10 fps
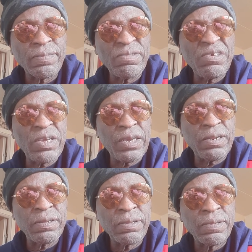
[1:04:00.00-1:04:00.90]
D
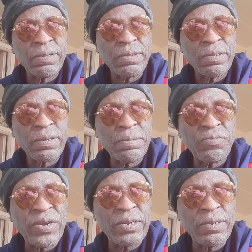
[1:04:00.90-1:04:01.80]
Ed and
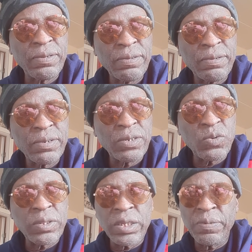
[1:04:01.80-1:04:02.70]
Brandy. She
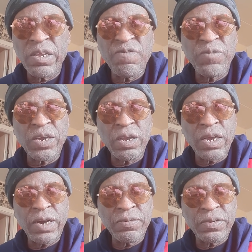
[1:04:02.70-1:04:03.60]
was sleeping on your fucking
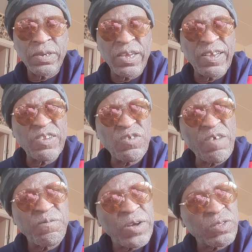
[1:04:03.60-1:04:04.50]
couch. Ain't gonna do
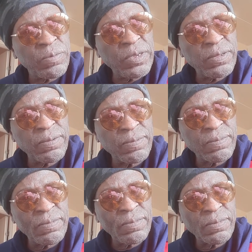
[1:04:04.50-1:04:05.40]
that fuck to me.
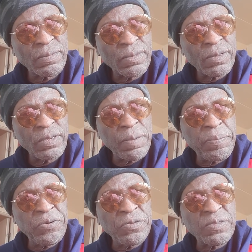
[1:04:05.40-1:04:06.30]
Your
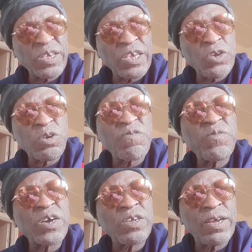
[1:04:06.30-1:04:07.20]
parents kick you out of the
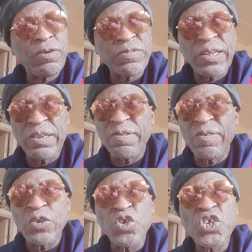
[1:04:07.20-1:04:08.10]
fucking house and they
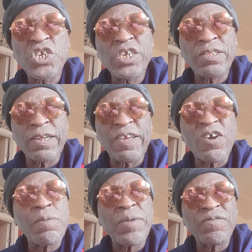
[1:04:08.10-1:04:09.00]
do all your shit and they
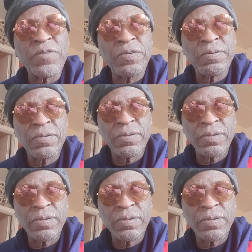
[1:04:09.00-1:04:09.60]
come back for you.